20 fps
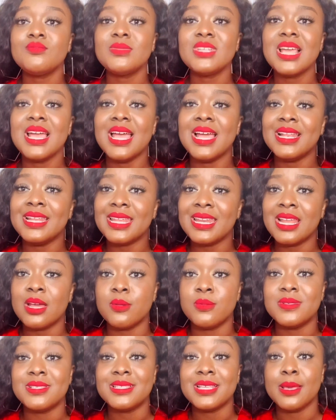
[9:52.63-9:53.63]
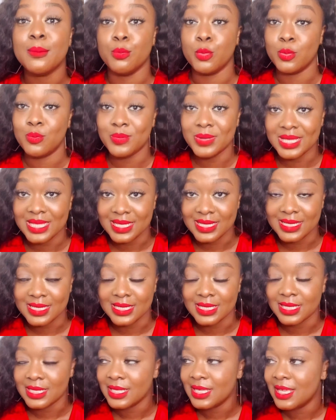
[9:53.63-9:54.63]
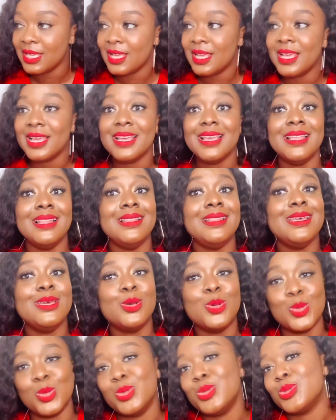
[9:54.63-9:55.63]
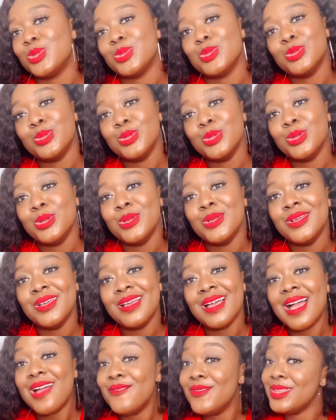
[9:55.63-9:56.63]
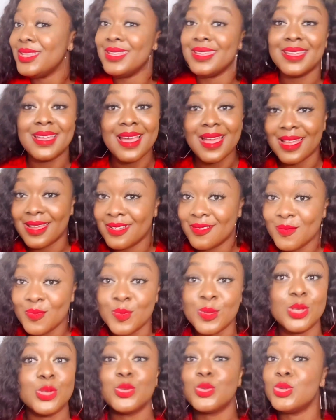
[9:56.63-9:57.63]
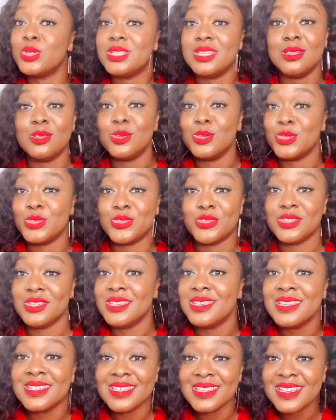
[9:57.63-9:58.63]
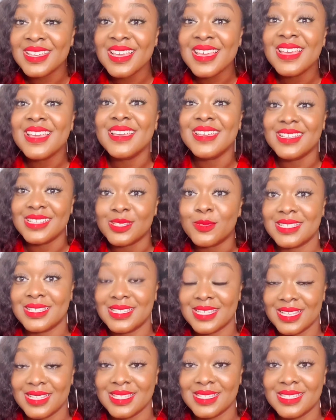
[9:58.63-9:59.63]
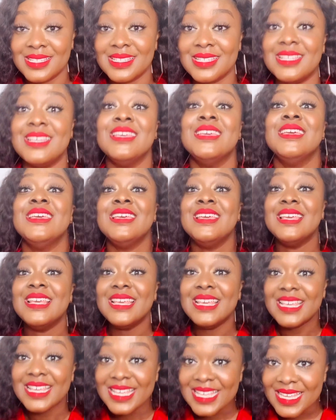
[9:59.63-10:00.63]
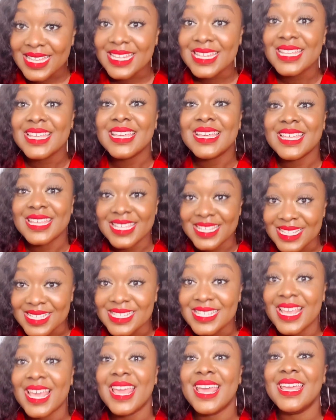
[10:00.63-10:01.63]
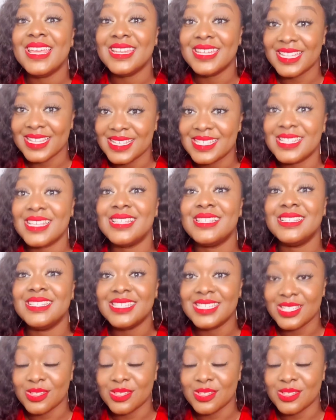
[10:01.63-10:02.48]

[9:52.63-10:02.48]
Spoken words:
And then I would say mobility. In Lagos, having a car is not a luxury, it's a necessity. It is a necessity